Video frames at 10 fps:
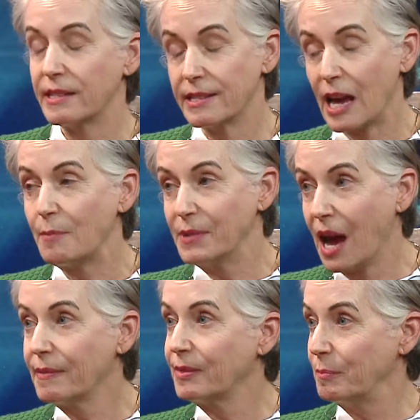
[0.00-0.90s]
And since I'm
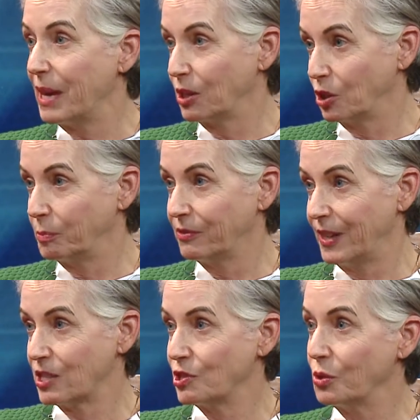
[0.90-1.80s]
not the medical
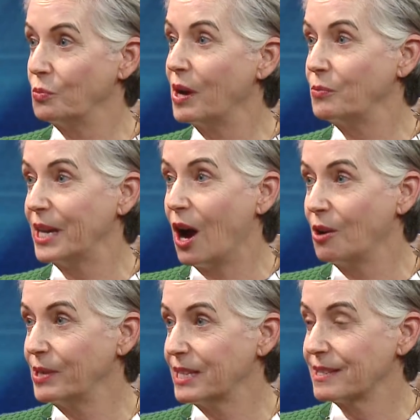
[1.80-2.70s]
professional, what we
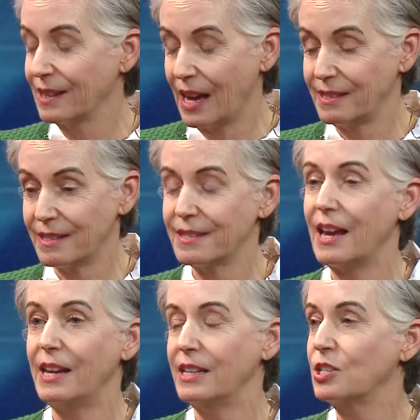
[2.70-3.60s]
always like to
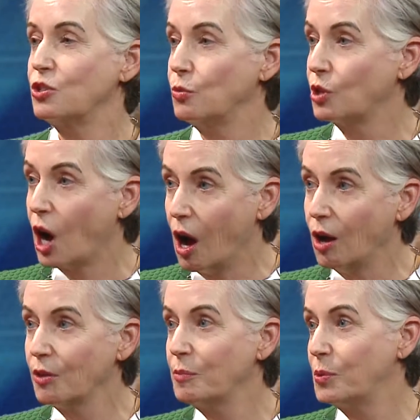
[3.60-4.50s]
say is to
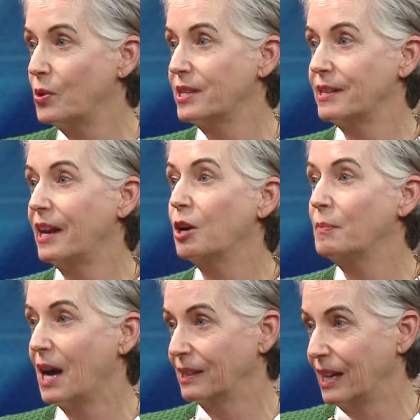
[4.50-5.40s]
call the Poison
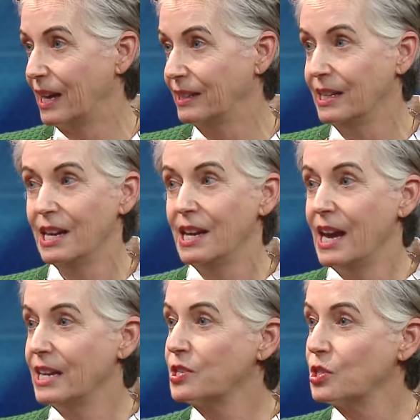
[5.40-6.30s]
Help Hotline
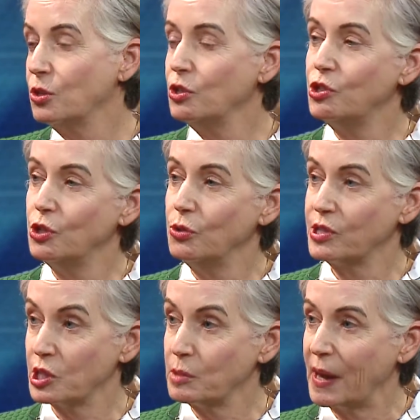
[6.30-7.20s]
as soon as you
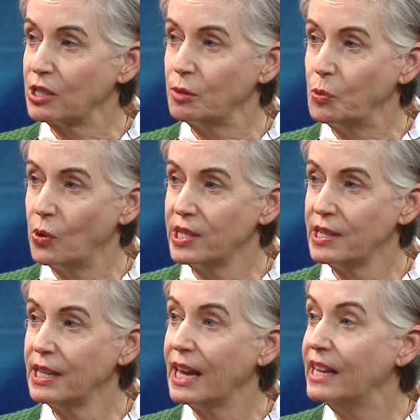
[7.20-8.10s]
suspect a
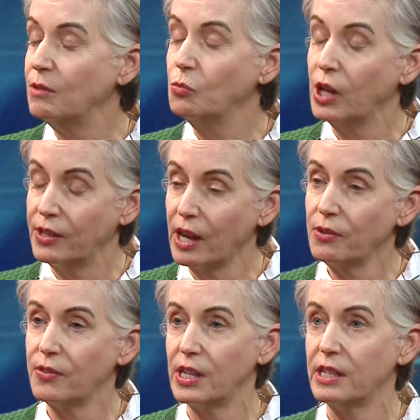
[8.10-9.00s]
poisoning. And
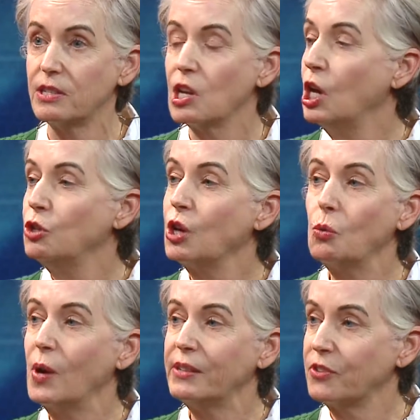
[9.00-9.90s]
another thing is,
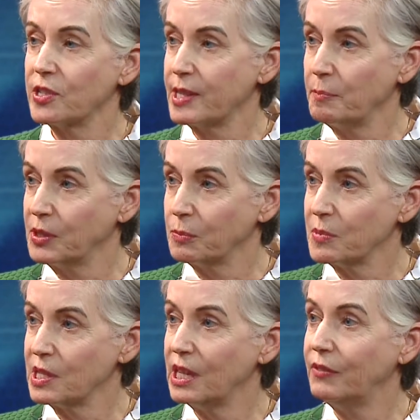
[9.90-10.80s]
don't wait for
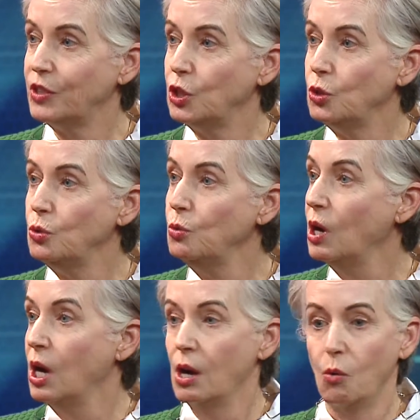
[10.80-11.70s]
symptoms. If
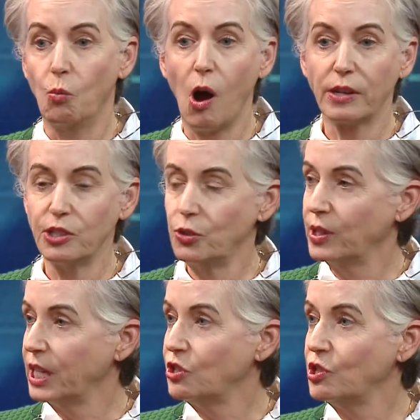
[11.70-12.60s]
you walk
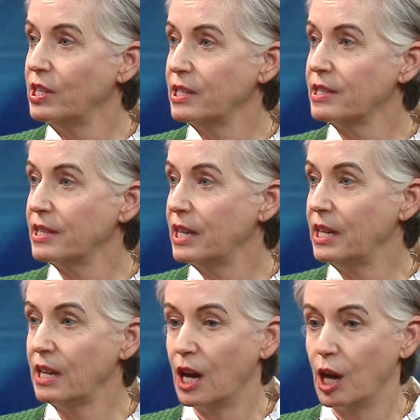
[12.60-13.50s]
into a kitchen and
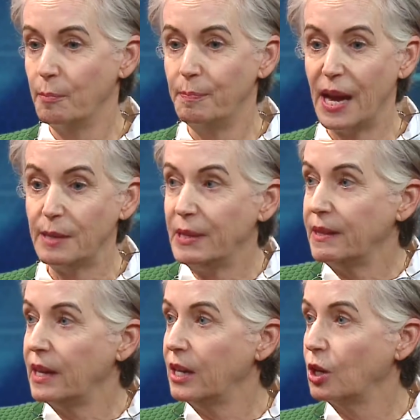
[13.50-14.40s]
see a baby
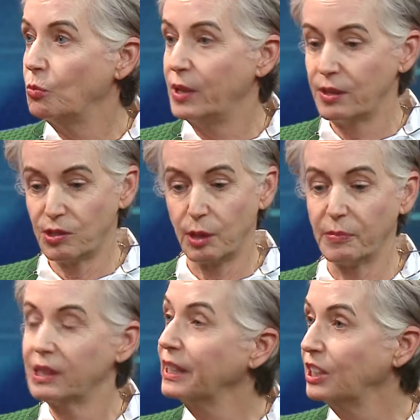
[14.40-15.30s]
there with
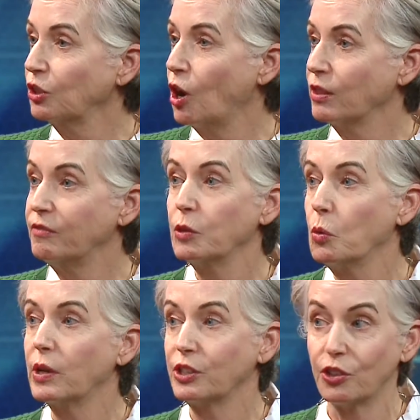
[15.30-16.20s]
some cleaner on the
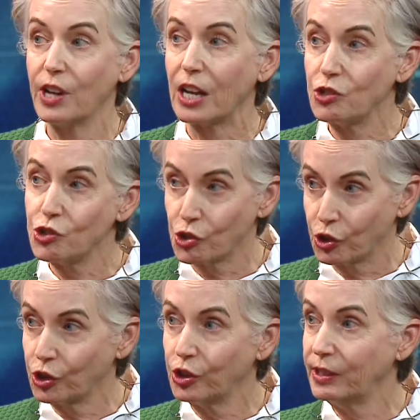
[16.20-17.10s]
floor and you're not
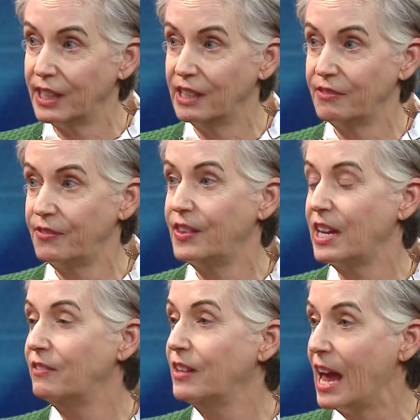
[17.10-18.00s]
sure if
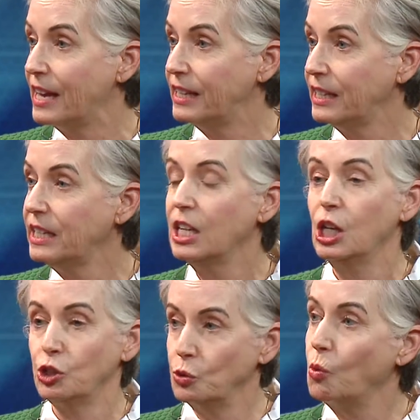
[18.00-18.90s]
they have had any,
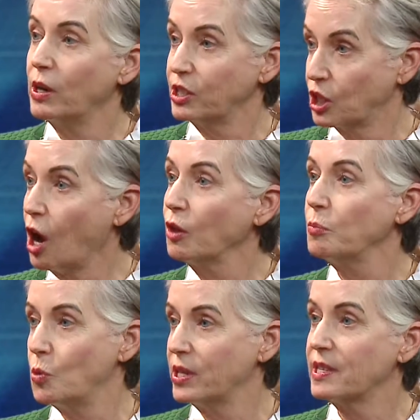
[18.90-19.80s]
you want to call
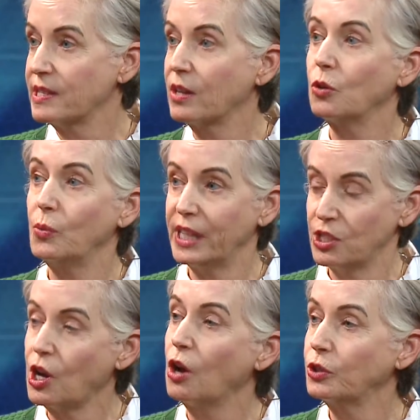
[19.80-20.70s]
the Poison Center, and we
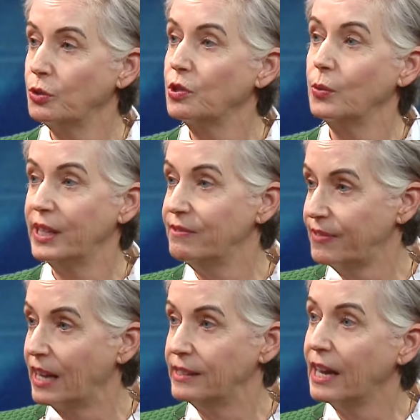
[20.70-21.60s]
can talk you through it and
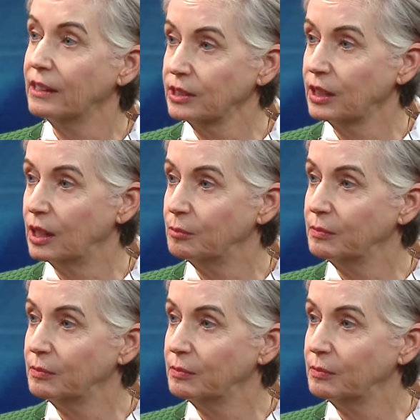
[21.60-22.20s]
find out.